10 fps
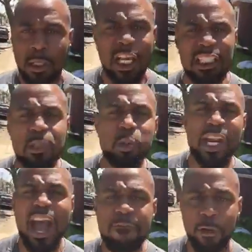because it's
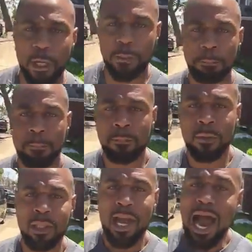whatever
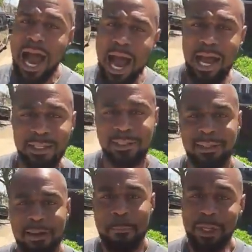I
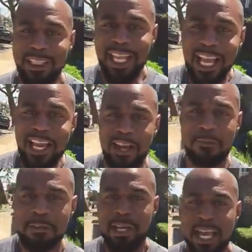
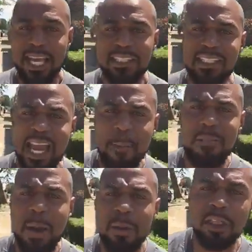believe. And step
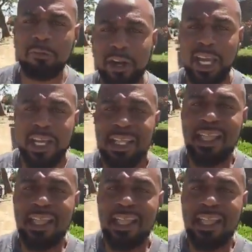number three